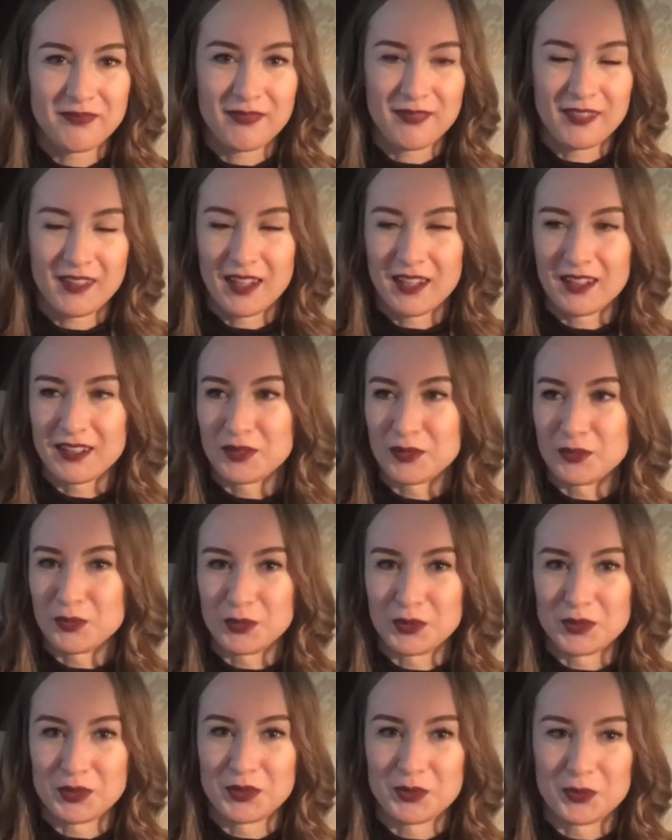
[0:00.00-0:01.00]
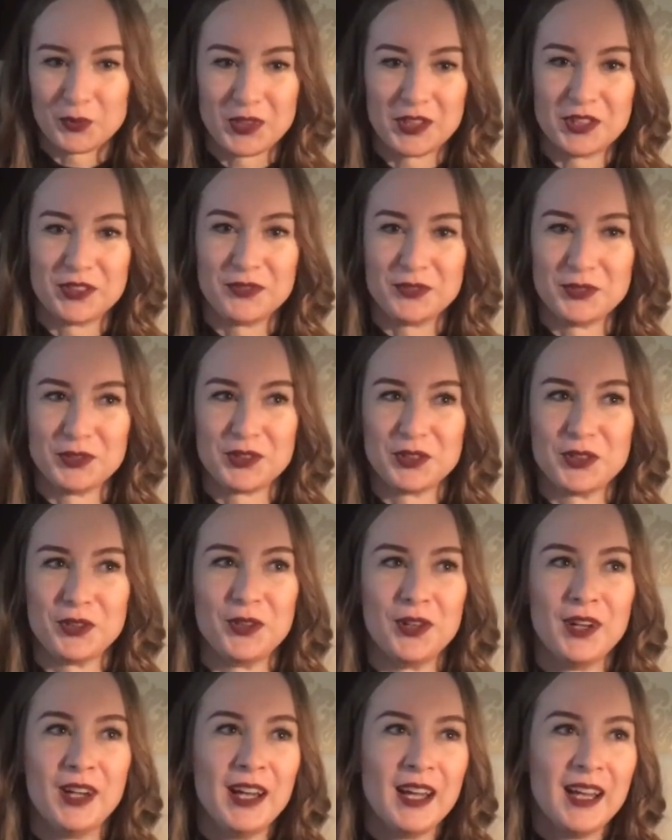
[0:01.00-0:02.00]
That was wonderful.
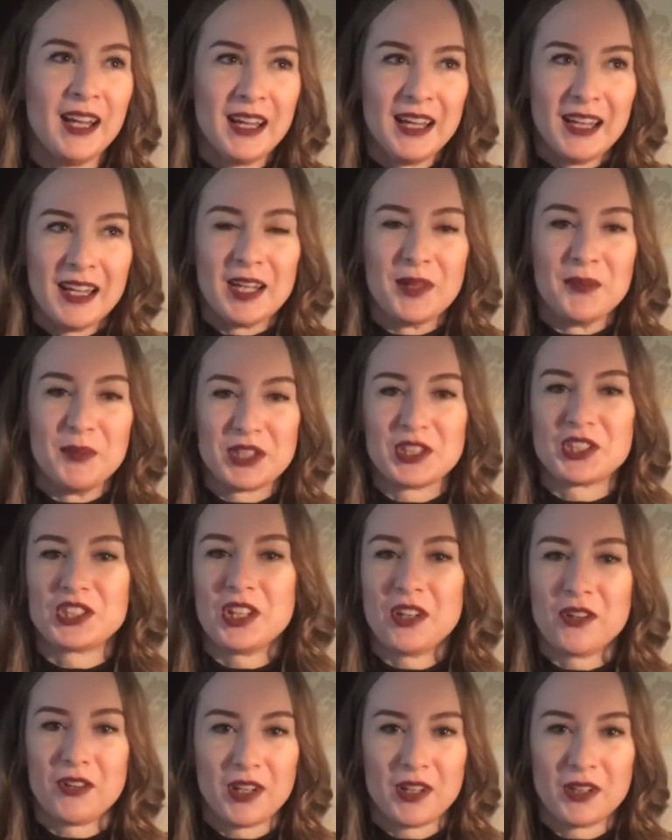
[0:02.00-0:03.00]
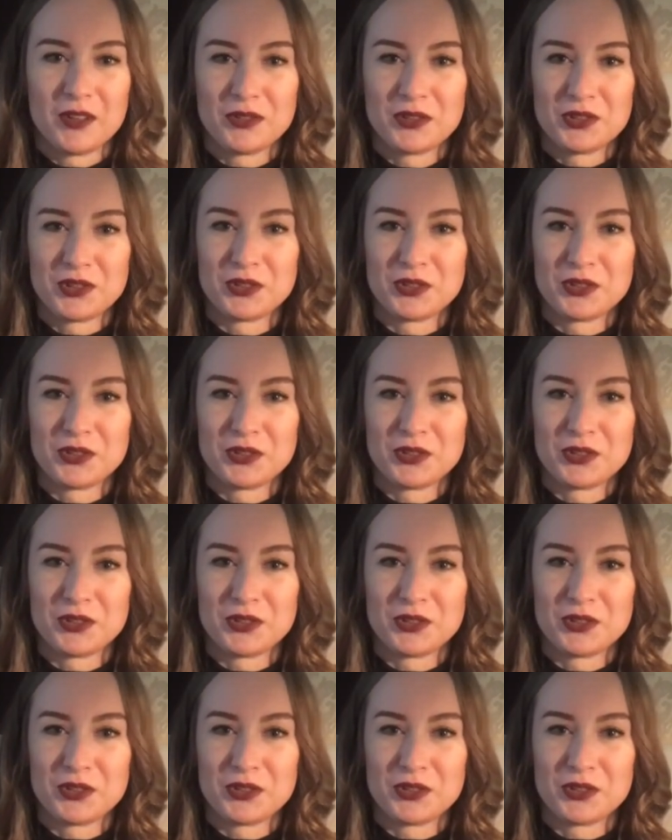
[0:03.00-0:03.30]
So a big shout out